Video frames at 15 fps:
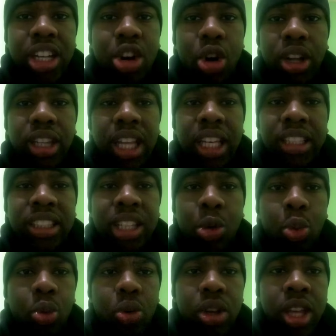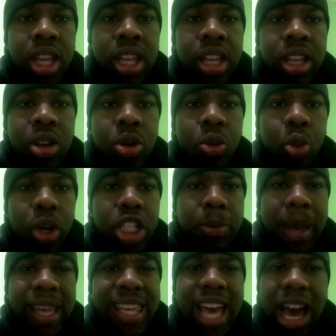or Alexa wins
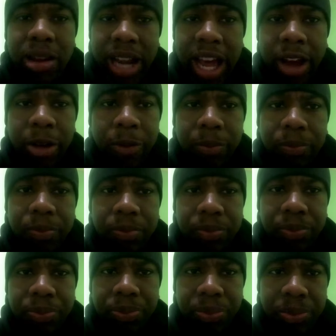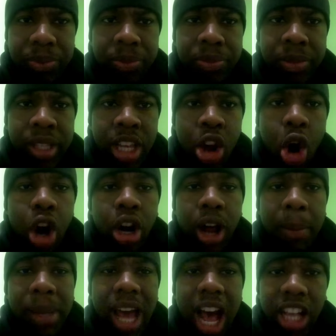by countout. Or, I
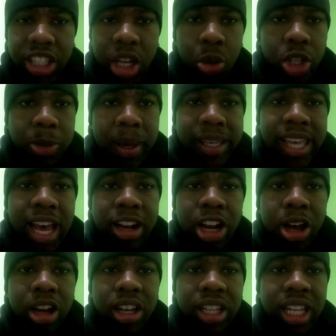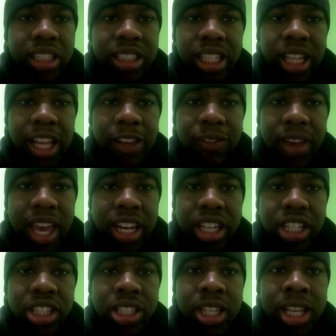mean, Asuka wins by countout, Alexa,
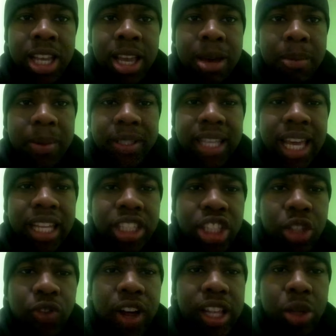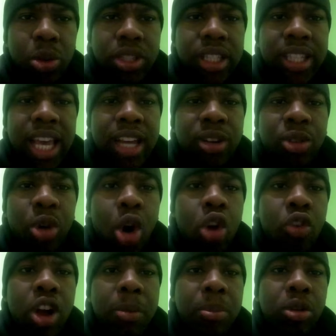vanish. But then she finally wins the title Royal
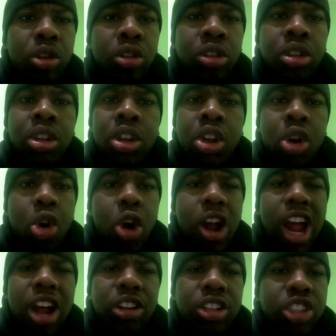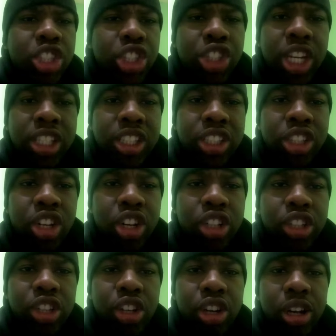Rumble. Or, I don't know, she chases her
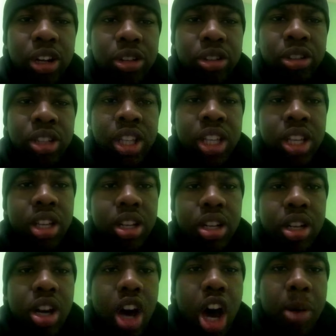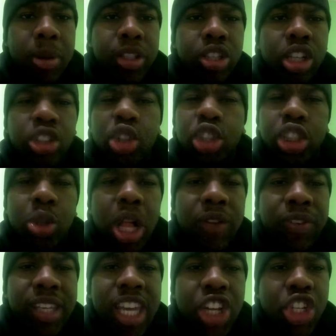until no
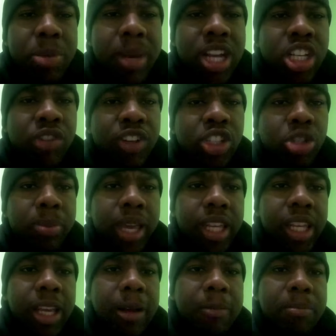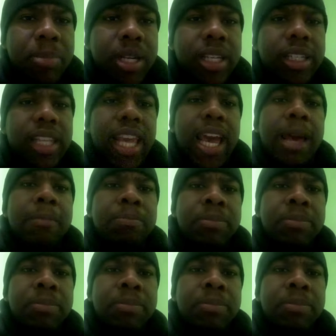disqualification match at WrestleMania. But, yeah.